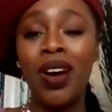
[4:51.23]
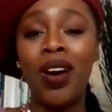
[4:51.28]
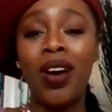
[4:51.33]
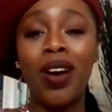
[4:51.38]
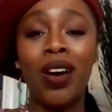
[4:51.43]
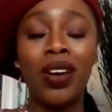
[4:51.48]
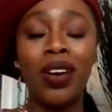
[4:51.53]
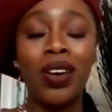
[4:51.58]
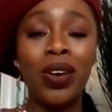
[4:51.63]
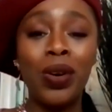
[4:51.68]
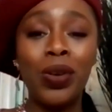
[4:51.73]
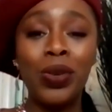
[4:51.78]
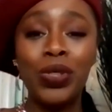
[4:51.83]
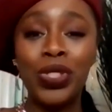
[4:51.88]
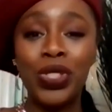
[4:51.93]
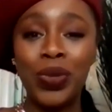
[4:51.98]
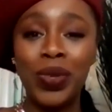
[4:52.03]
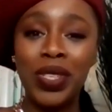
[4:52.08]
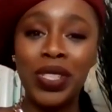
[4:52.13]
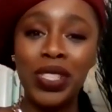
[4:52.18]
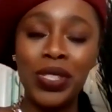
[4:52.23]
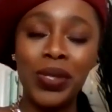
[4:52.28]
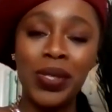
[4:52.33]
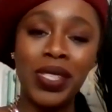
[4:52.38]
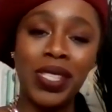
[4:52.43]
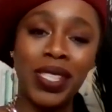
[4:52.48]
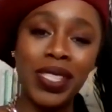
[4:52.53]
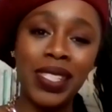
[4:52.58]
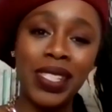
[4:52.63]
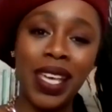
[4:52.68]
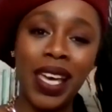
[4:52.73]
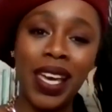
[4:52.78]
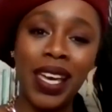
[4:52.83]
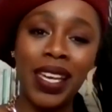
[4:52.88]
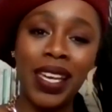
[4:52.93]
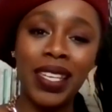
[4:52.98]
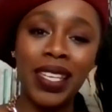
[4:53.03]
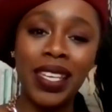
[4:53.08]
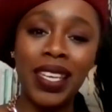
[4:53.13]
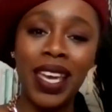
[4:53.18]
our culture and to
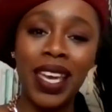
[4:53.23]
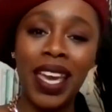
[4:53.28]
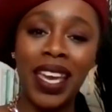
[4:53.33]
society.